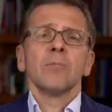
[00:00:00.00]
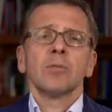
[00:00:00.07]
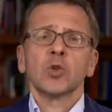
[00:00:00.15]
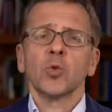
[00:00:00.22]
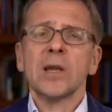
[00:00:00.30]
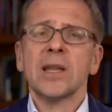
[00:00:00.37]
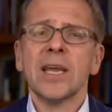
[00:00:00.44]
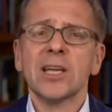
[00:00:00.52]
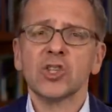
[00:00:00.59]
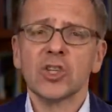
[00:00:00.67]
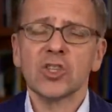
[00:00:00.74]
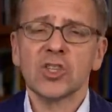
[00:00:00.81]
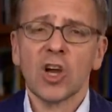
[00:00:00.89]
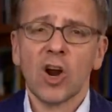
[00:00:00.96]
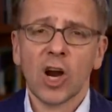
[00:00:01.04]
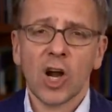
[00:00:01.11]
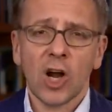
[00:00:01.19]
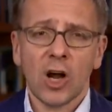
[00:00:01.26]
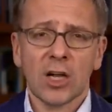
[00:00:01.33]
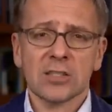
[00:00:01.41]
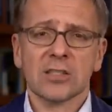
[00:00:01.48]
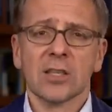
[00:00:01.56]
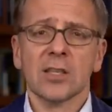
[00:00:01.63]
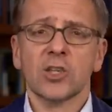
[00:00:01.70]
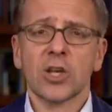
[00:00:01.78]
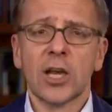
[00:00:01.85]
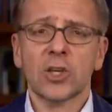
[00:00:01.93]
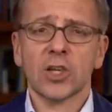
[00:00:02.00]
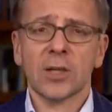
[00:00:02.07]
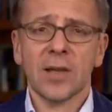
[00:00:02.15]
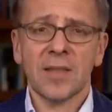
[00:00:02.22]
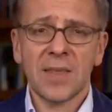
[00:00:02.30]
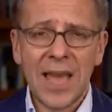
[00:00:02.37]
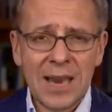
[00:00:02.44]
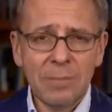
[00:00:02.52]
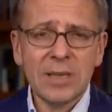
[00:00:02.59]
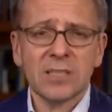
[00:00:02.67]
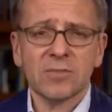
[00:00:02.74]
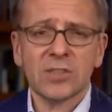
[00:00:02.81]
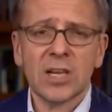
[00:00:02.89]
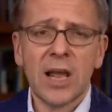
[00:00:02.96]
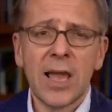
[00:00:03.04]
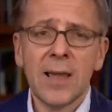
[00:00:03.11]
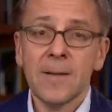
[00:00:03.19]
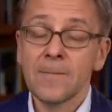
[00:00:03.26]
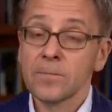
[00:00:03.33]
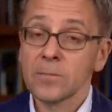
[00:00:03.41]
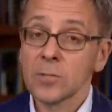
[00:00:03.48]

between nations are constantly changing, and the enemies of today